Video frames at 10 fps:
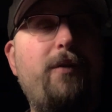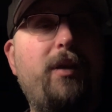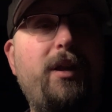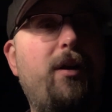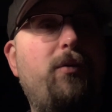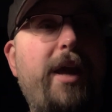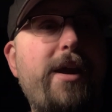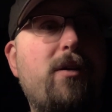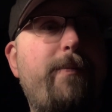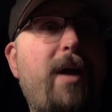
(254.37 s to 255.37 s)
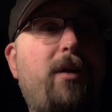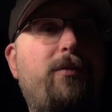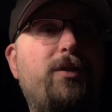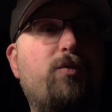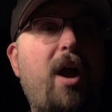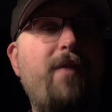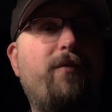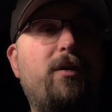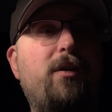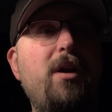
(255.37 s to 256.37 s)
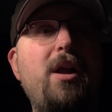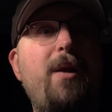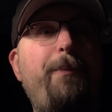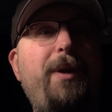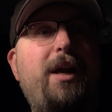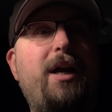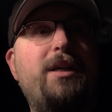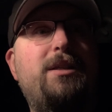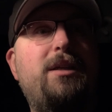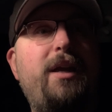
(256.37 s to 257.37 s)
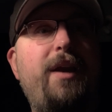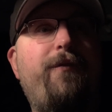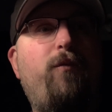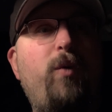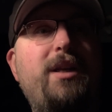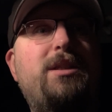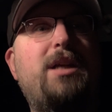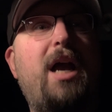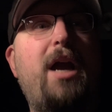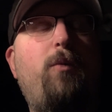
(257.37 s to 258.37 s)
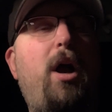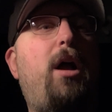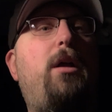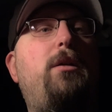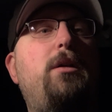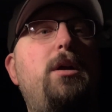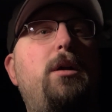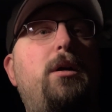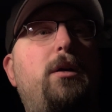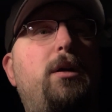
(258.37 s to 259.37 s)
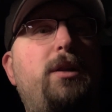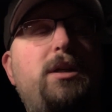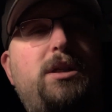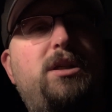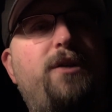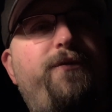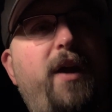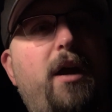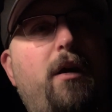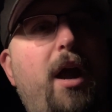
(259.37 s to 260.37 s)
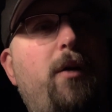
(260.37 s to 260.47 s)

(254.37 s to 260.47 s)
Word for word: They really don't care about the driver because if we decide, well, this is unfair.